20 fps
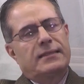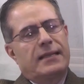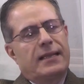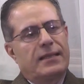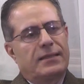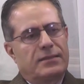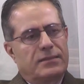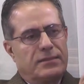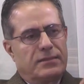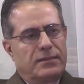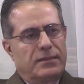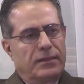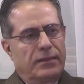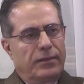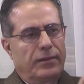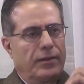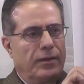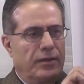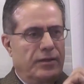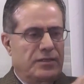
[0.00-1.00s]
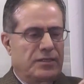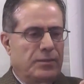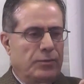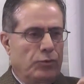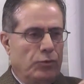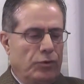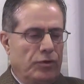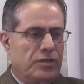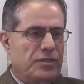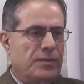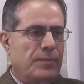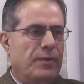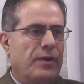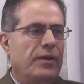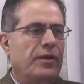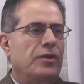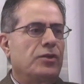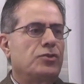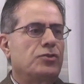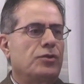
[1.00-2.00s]
get your
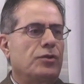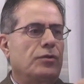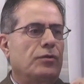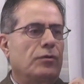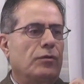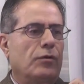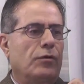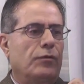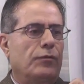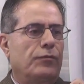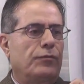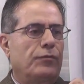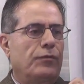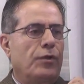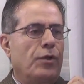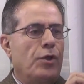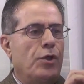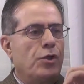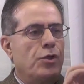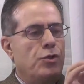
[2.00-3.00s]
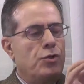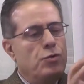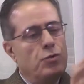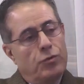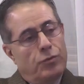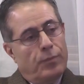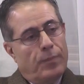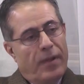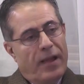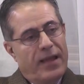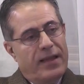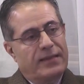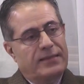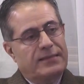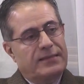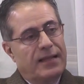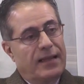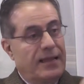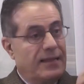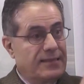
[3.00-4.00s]
explanation of your
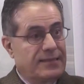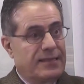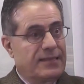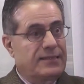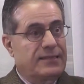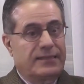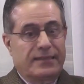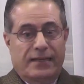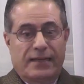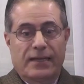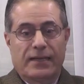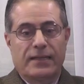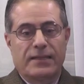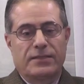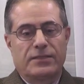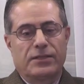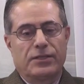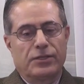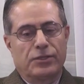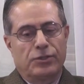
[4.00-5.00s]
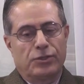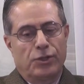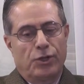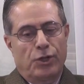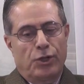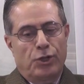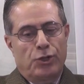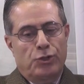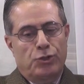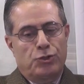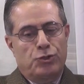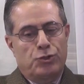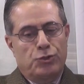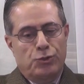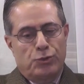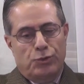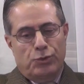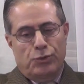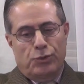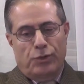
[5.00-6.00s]
past as it's related
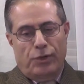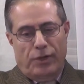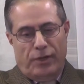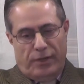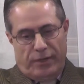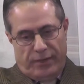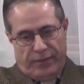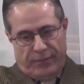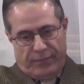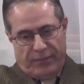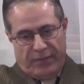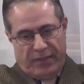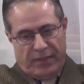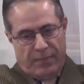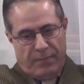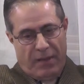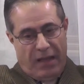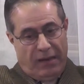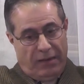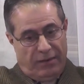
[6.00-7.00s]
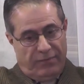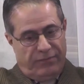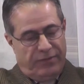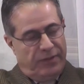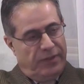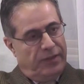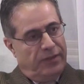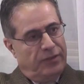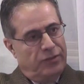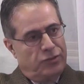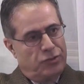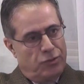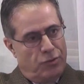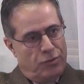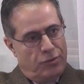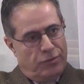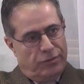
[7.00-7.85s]
to the Pahlavi sword.